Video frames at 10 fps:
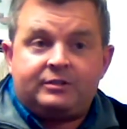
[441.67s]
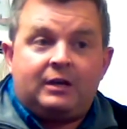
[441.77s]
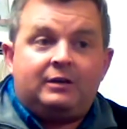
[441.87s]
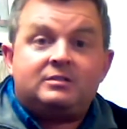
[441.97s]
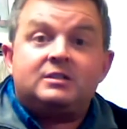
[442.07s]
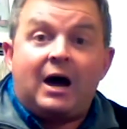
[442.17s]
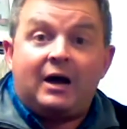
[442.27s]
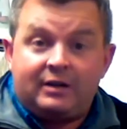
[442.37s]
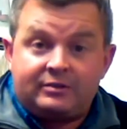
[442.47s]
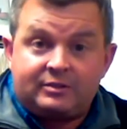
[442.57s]
estate is
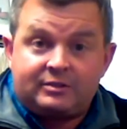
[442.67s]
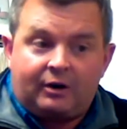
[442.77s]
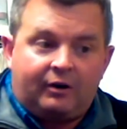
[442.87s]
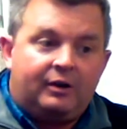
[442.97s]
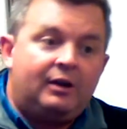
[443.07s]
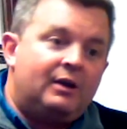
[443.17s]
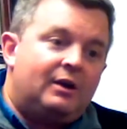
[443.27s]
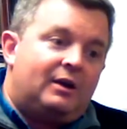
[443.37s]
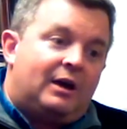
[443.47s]
not necessary,